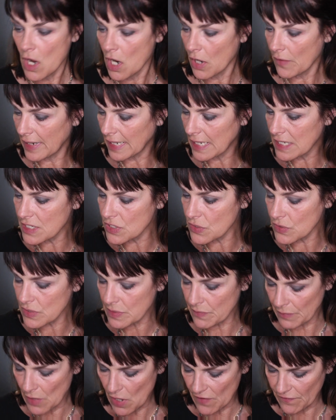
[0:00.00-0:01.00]
All right, let's do
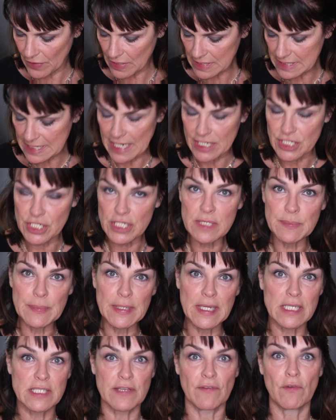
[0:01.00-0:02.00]
some false lashes because